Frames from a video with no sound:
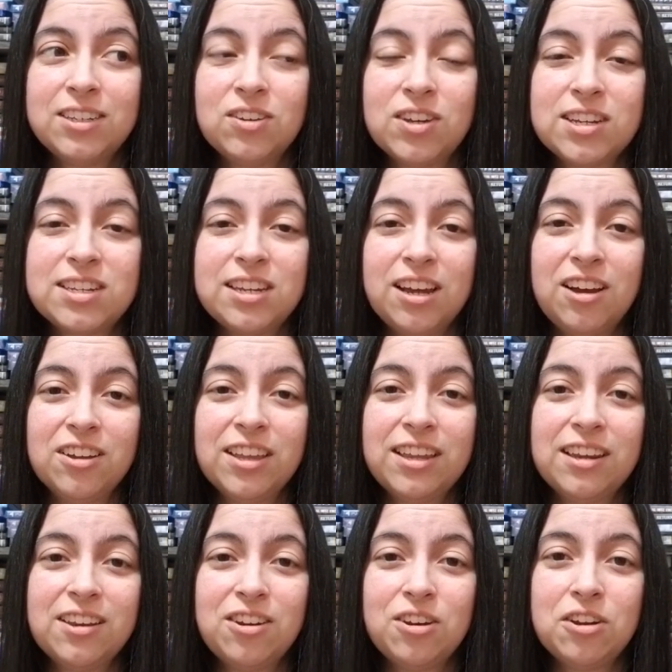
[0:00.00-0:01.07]
You could tell they
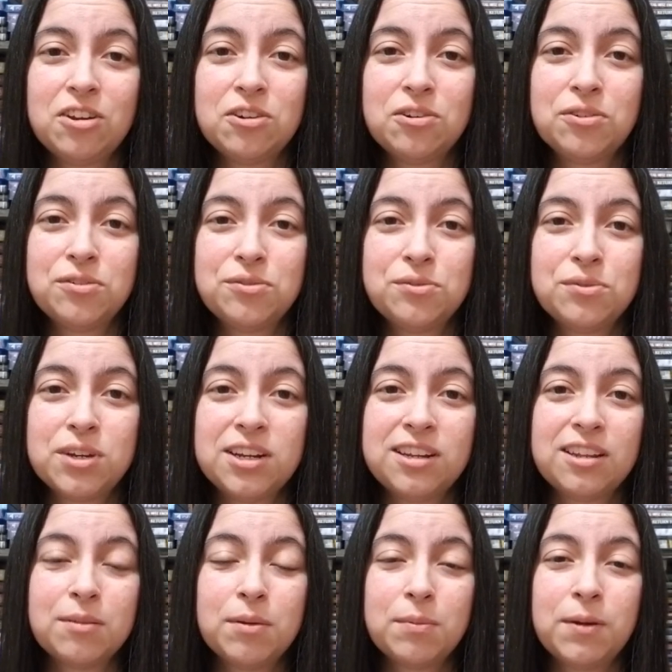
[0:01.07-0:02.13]
didn't know
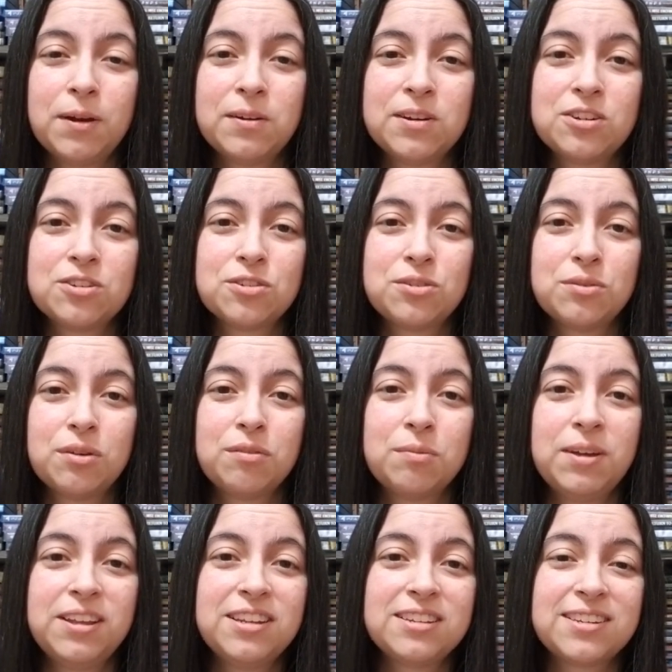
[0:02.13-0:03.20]
anything about Power Rangers, whoever
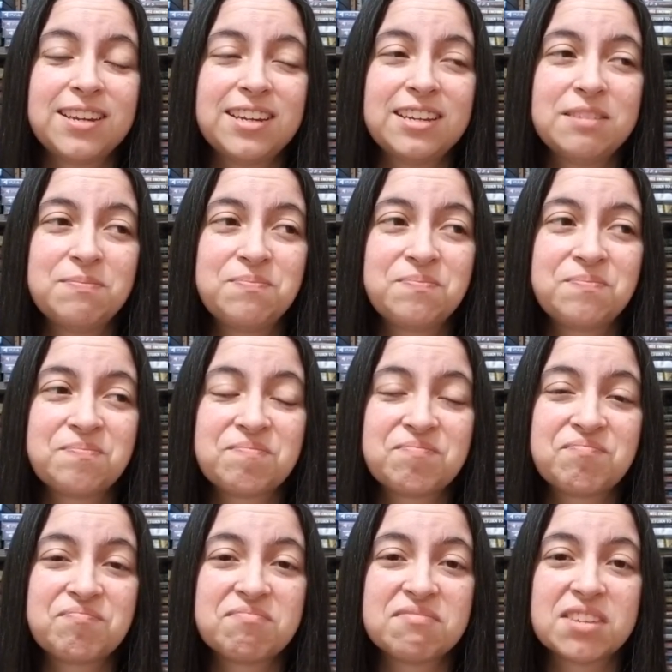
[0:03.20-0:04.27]
made this game.
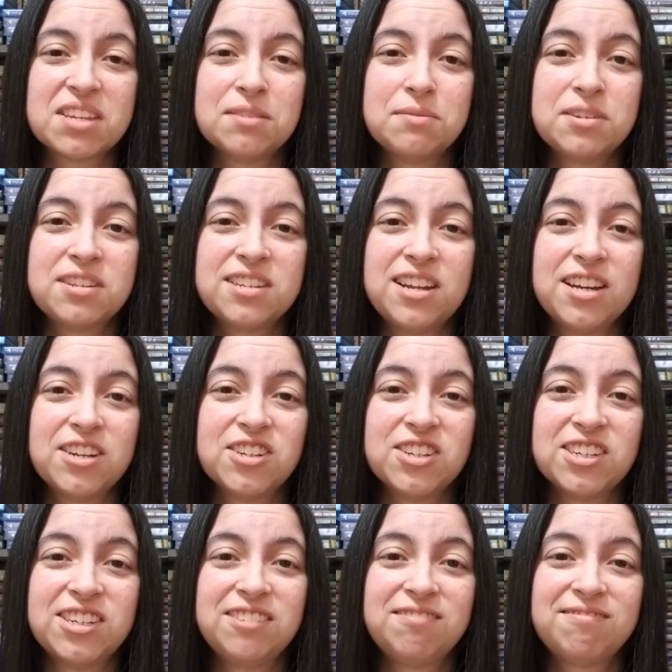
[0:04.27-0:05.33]
It was not
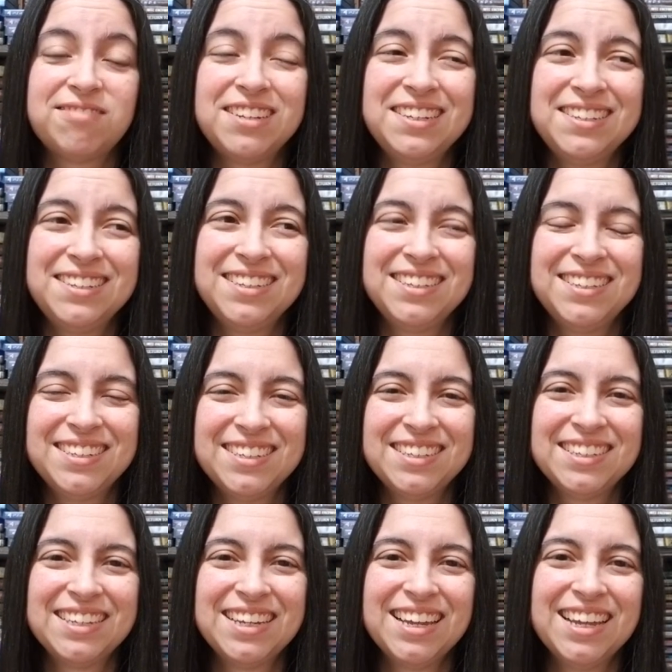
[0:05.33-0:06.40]
good.
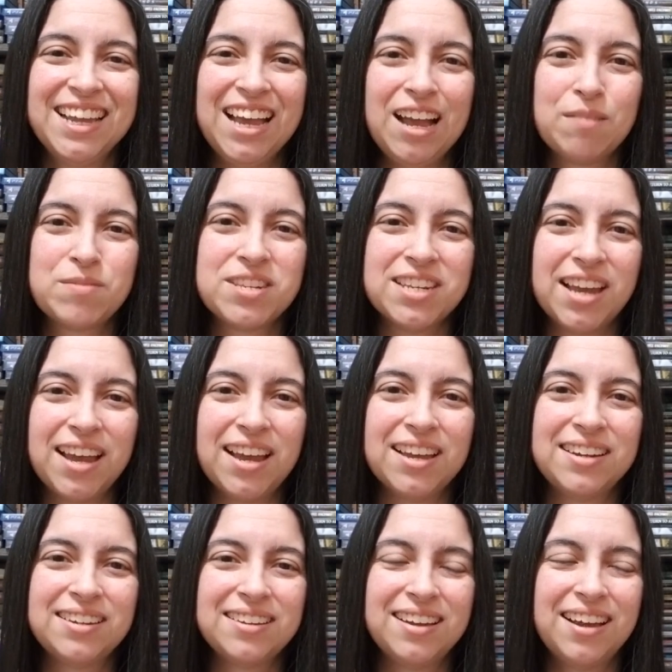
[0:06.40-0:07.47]
I'm
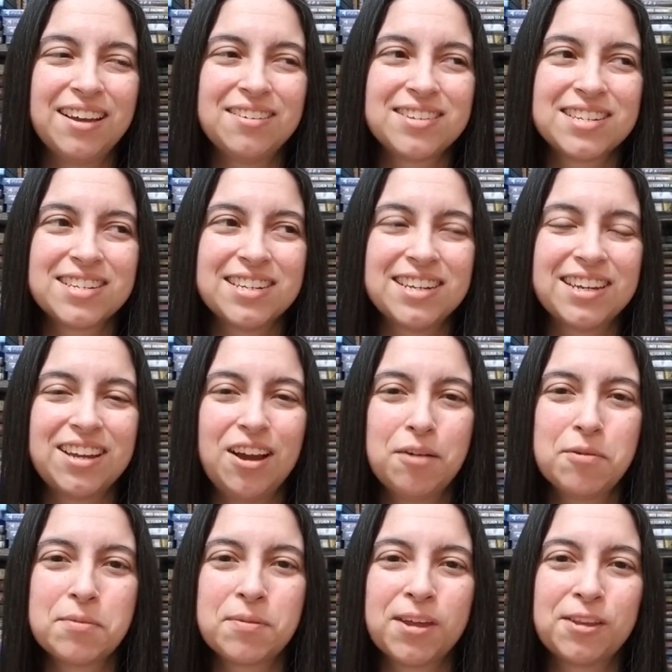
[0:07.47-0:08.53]
sad. I was like,
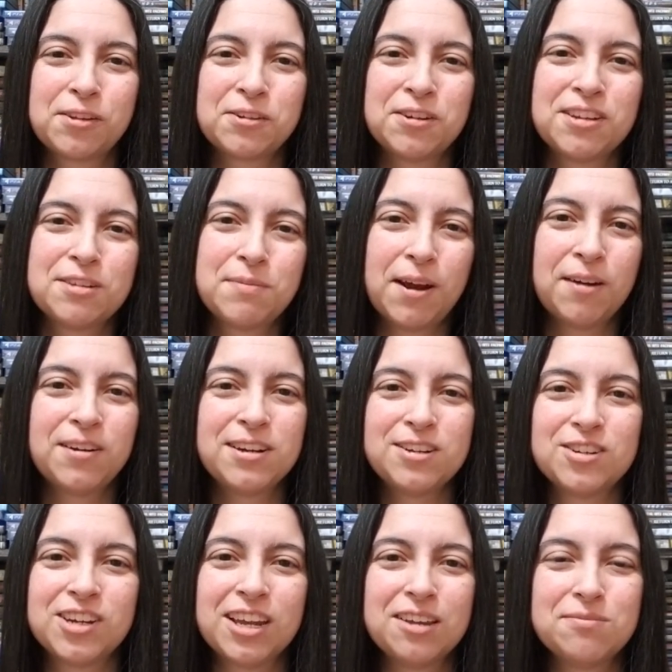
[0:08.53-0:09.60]
I'm gonna play through all these Power
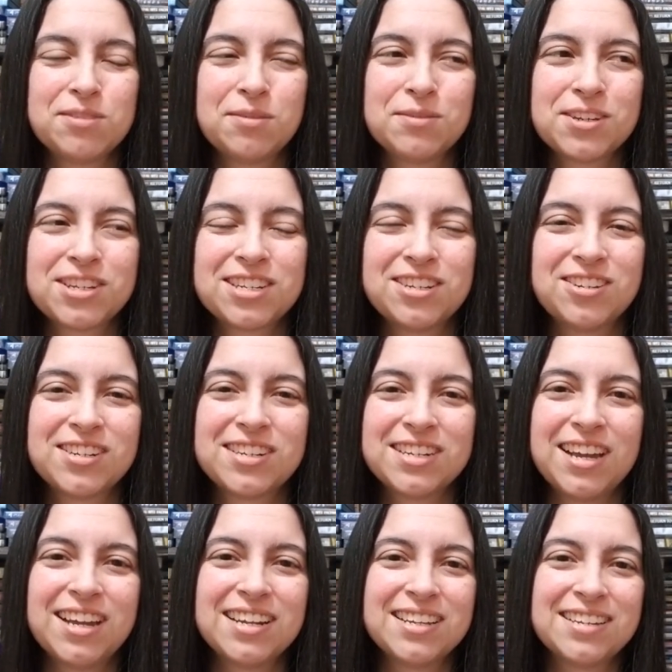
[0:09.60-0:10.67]
Ranger games. I'm like so
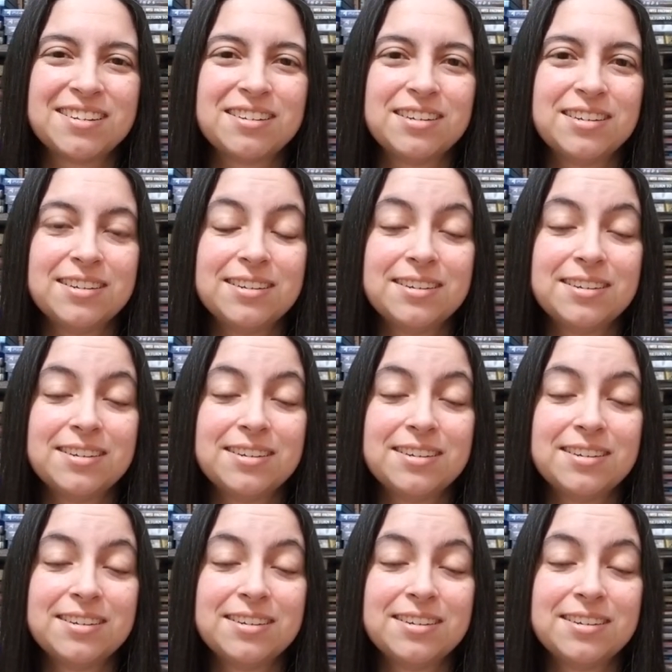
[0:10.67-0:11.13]
excited.